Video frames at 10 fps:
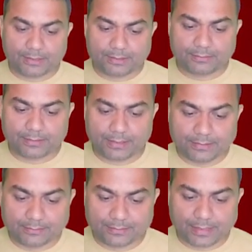patterns,
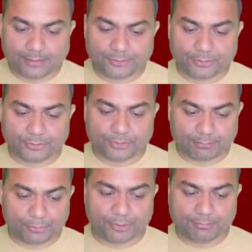and insights
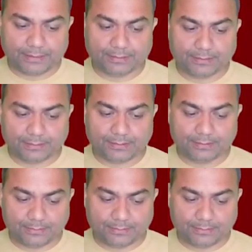to support business